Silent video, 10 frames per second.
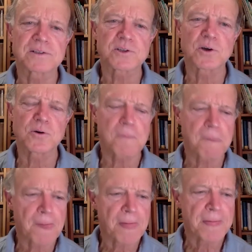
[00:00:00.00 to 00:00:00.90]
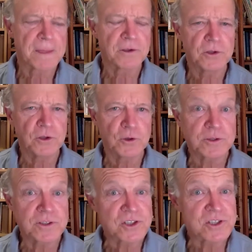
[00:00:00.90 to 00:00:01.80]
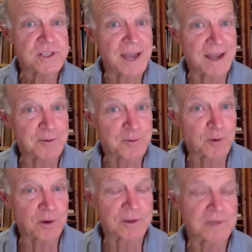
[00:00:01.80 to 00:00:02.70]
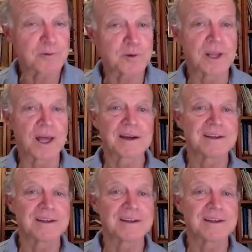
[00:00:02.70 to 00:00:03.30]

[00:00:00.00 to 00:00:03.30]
So you can stand for it if you'd like.